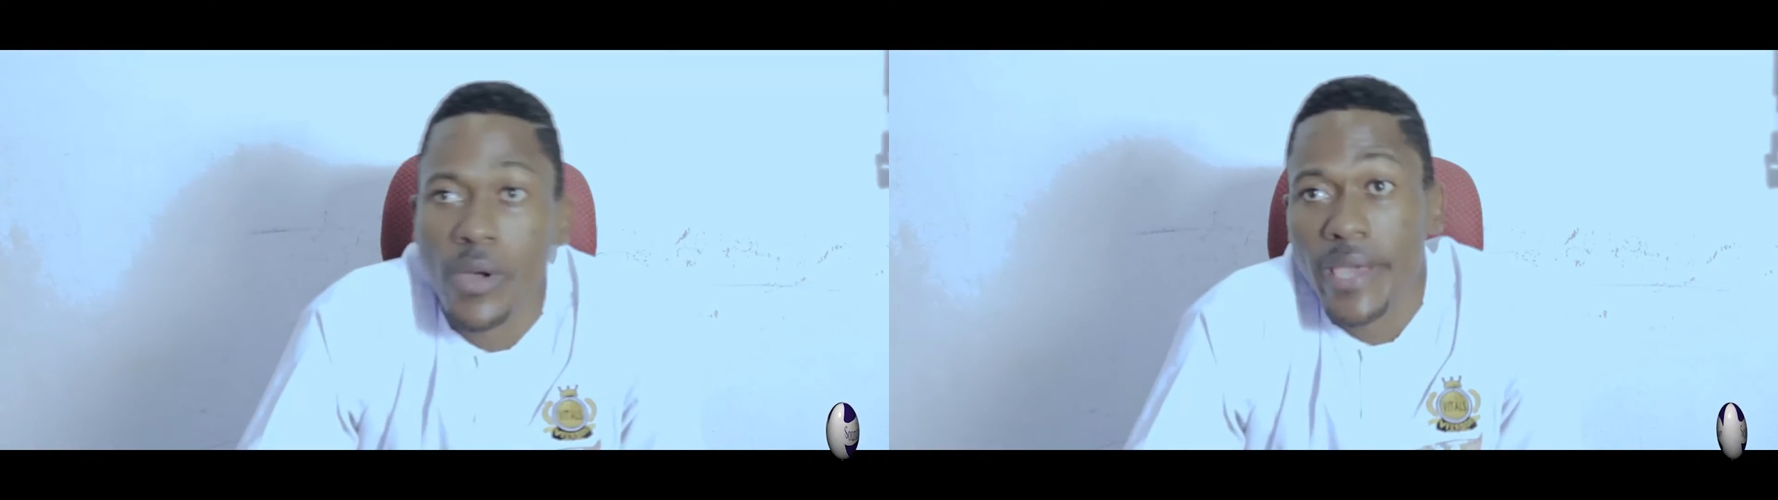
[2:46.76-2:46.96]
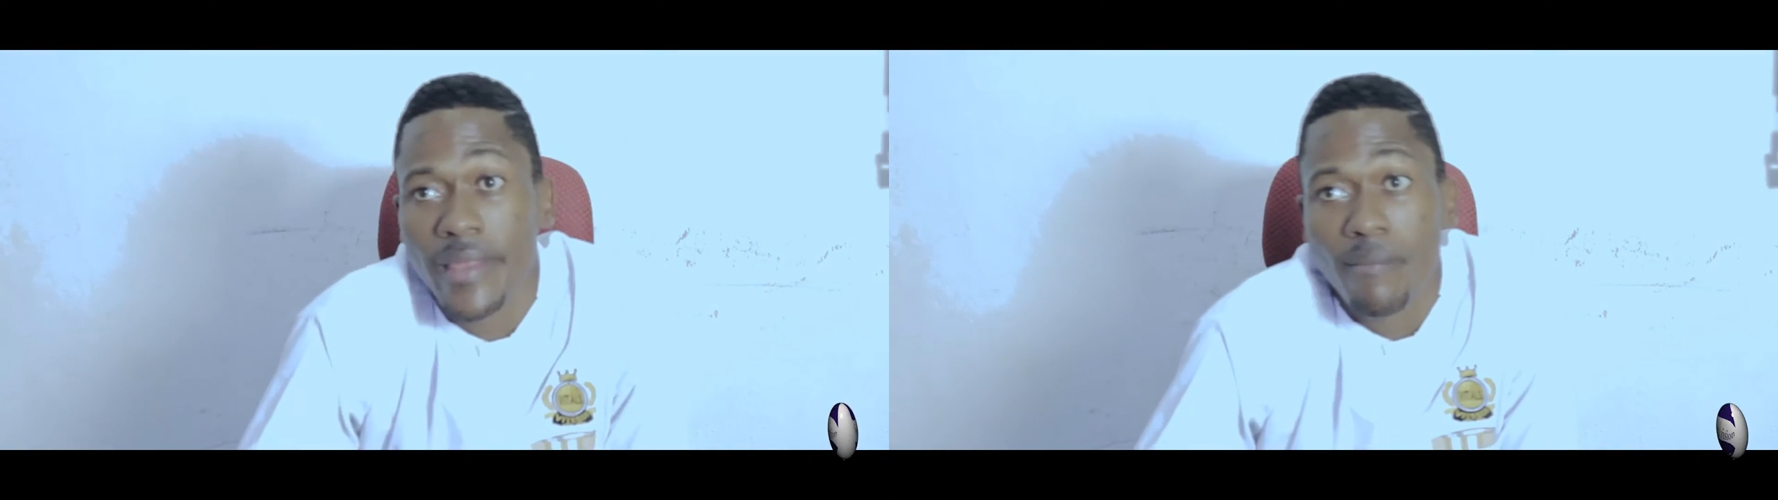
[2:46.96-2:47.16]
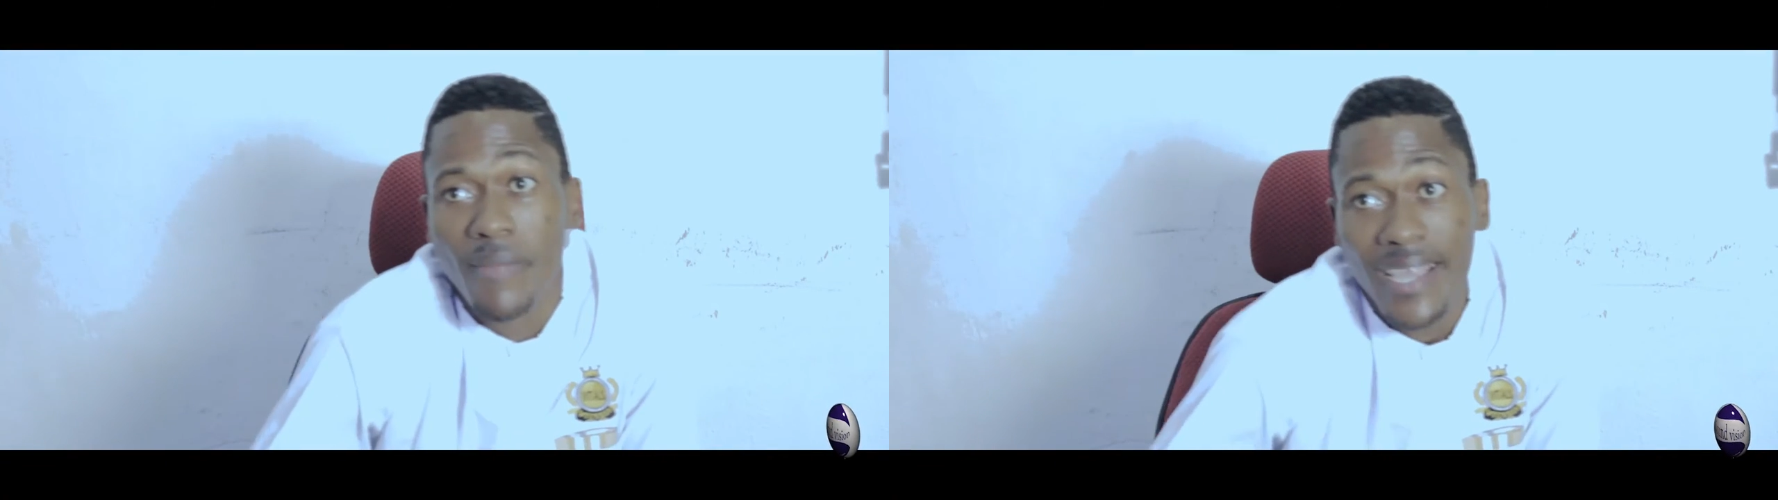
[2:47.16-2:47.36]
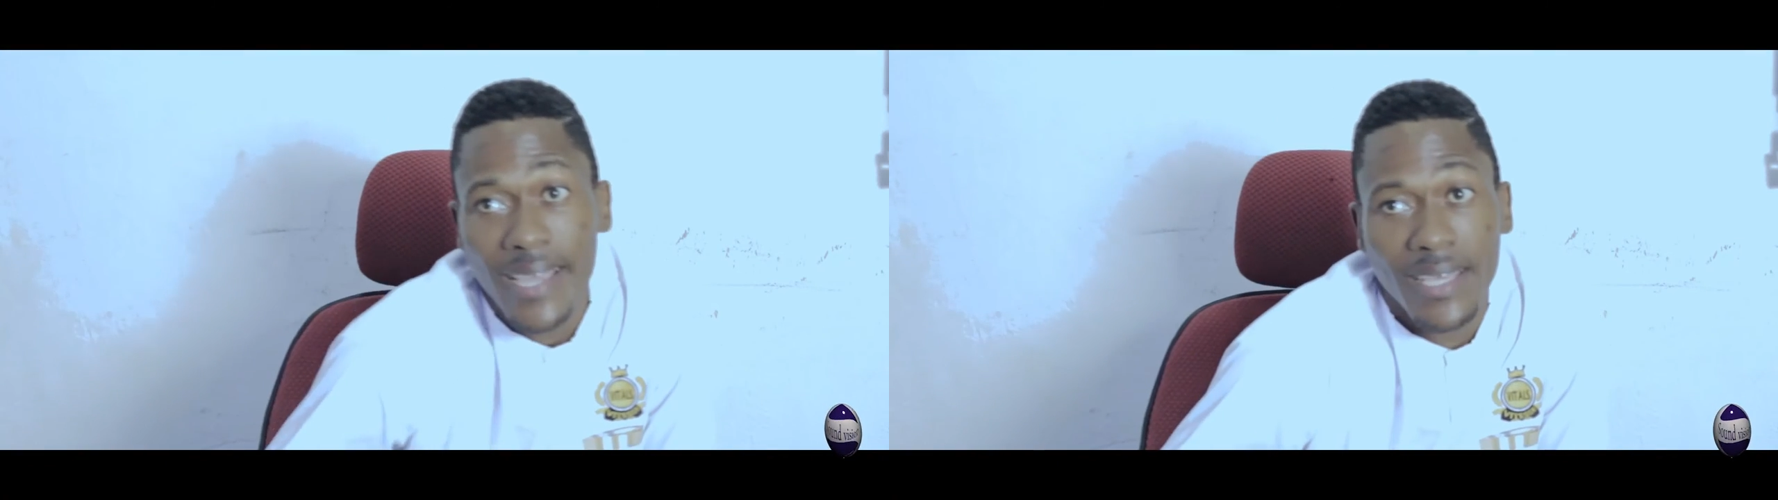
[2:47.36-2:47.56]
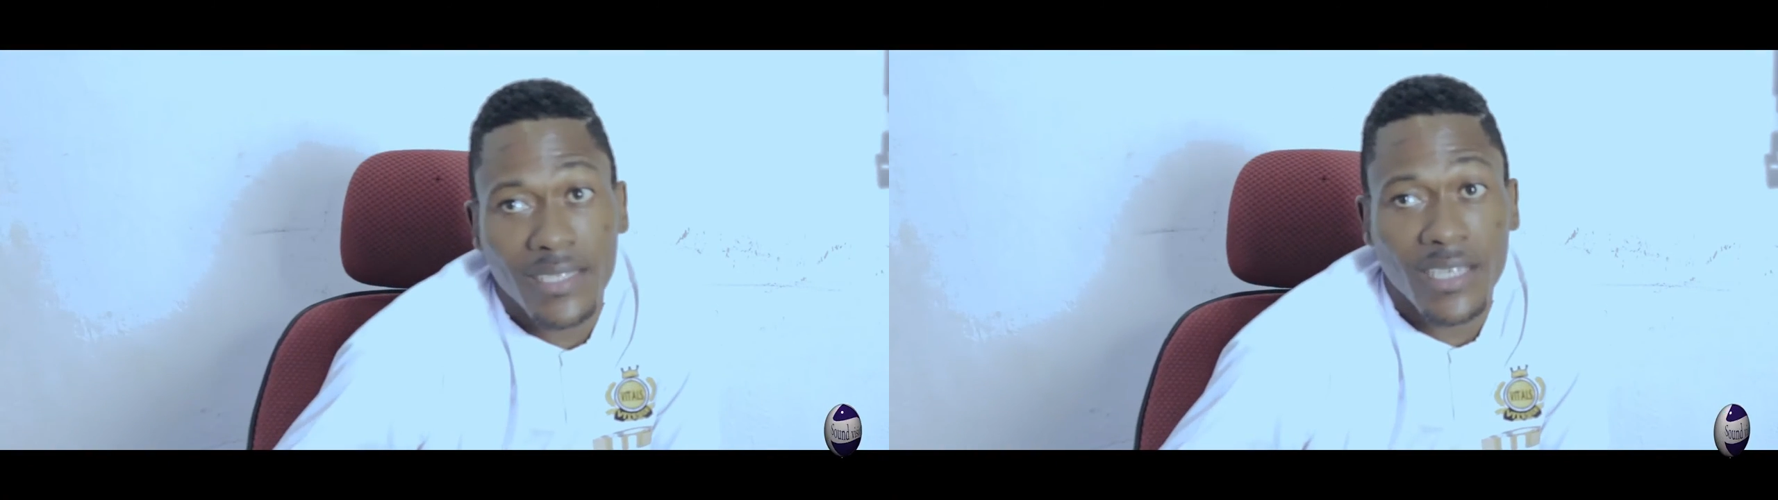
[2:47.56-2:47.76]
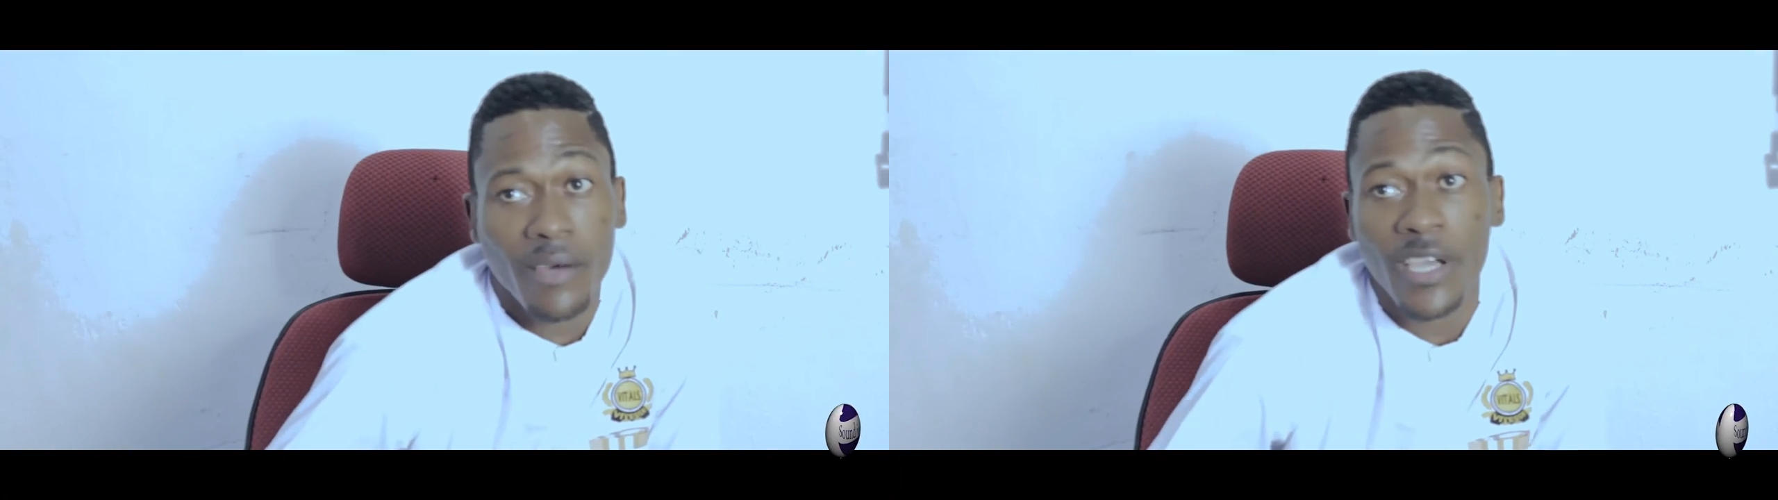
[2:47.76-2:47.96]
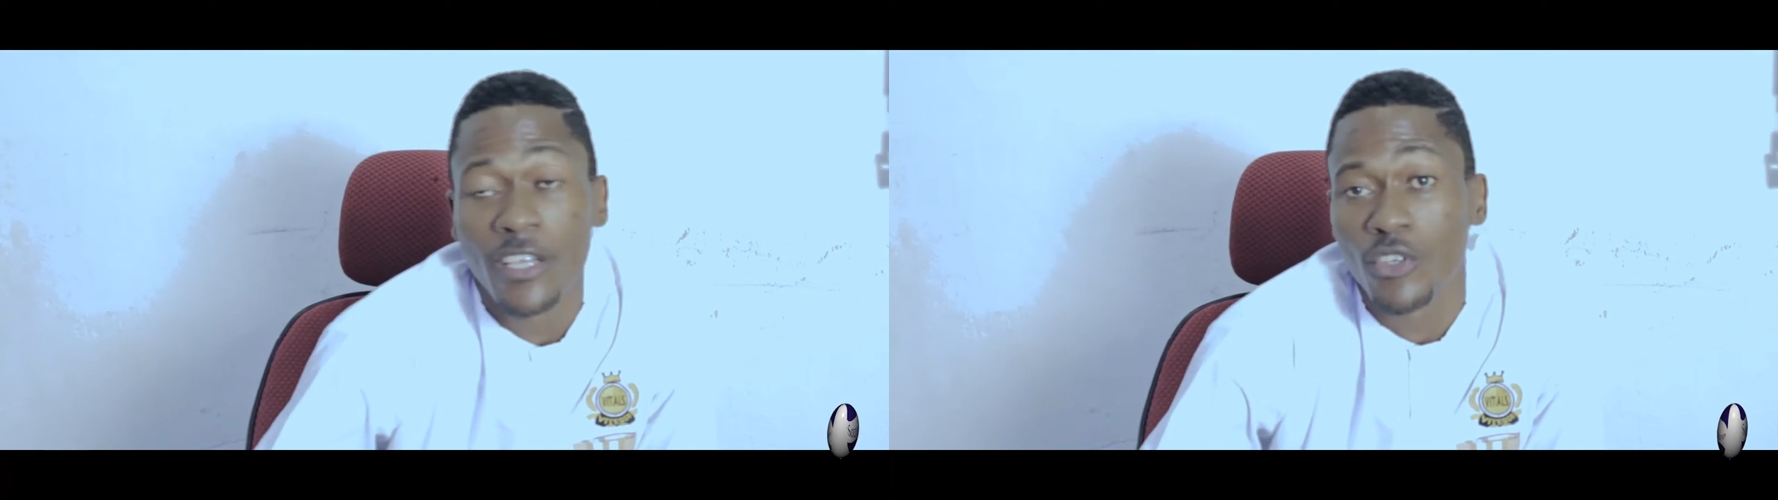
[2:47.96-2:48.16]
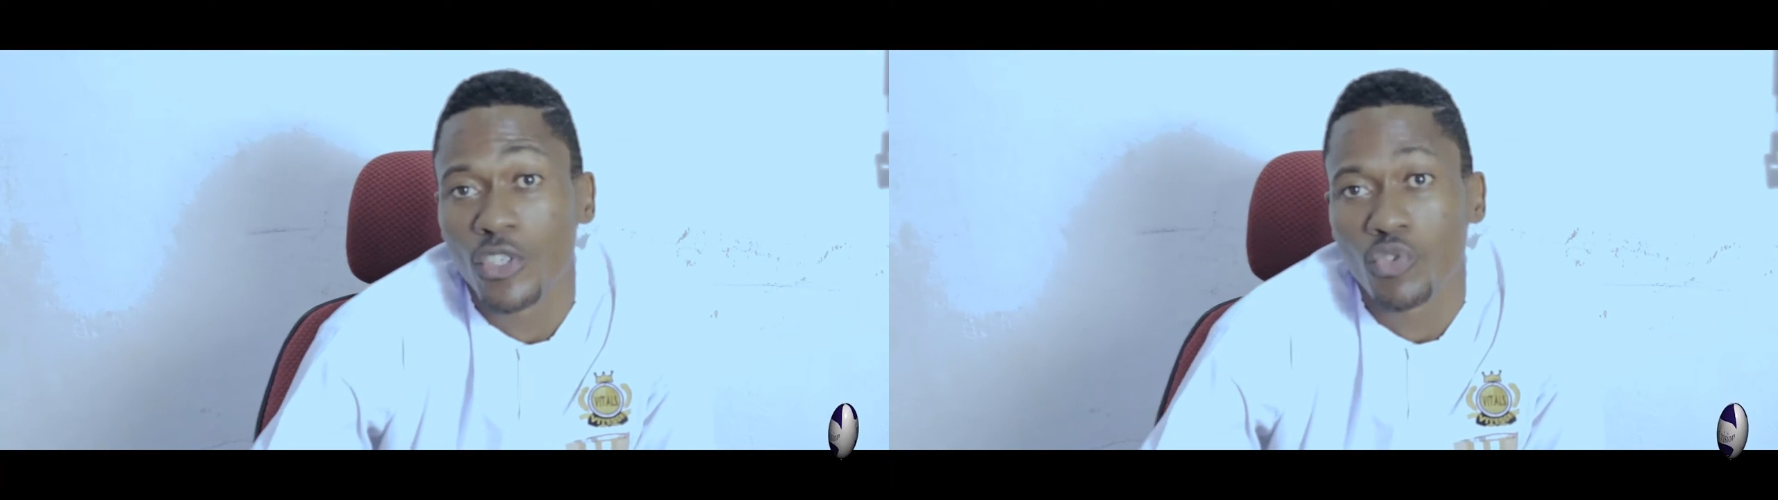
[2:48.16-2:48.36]
In the market, in our
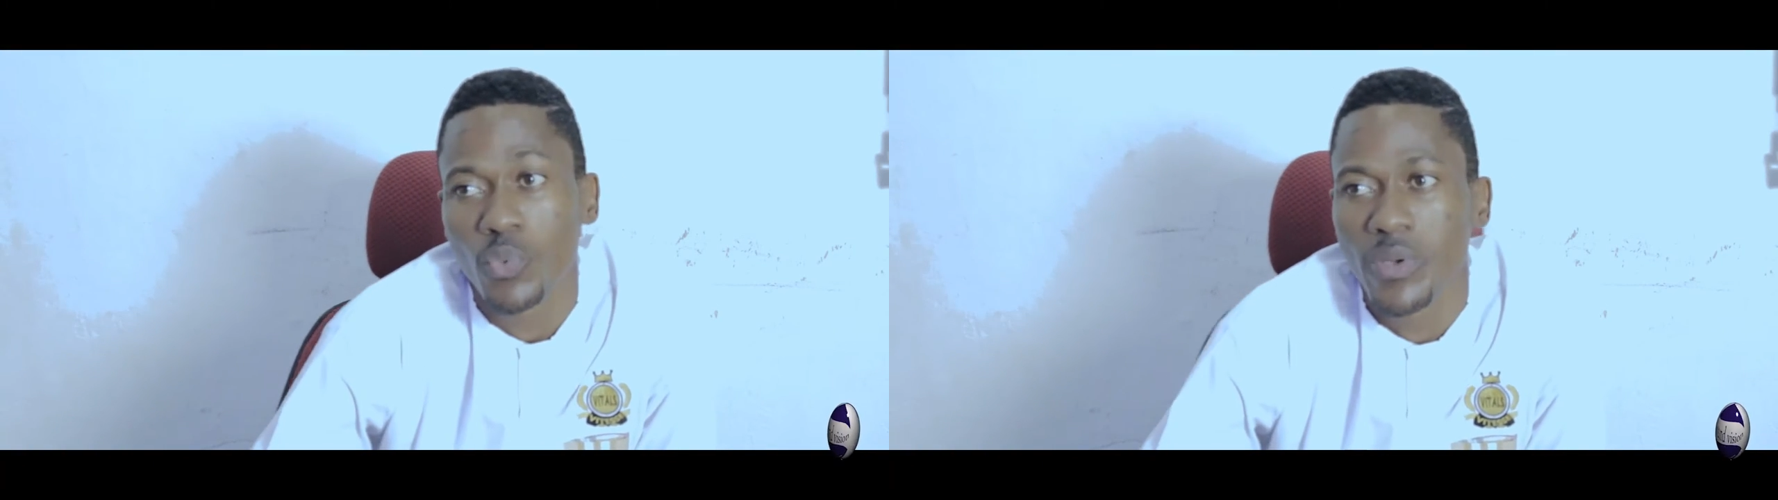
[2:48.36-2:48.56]
industry,